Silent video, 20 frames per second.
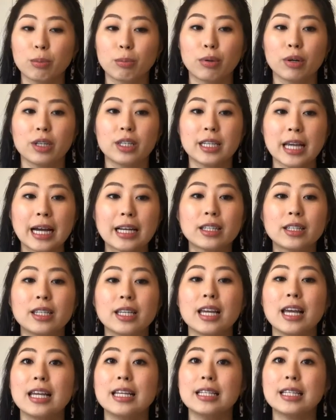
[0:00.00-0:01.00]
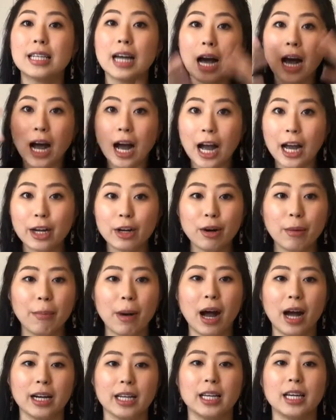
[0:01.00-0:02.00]
protects the entire
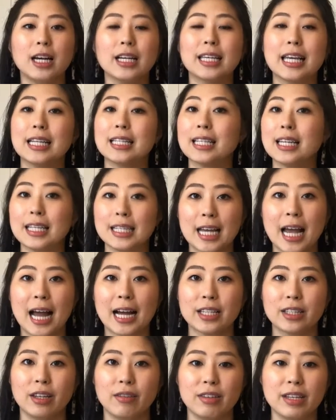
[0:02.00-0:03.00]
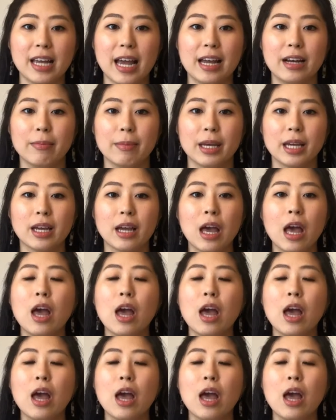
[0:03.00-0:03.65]
body against attacks of the enemy.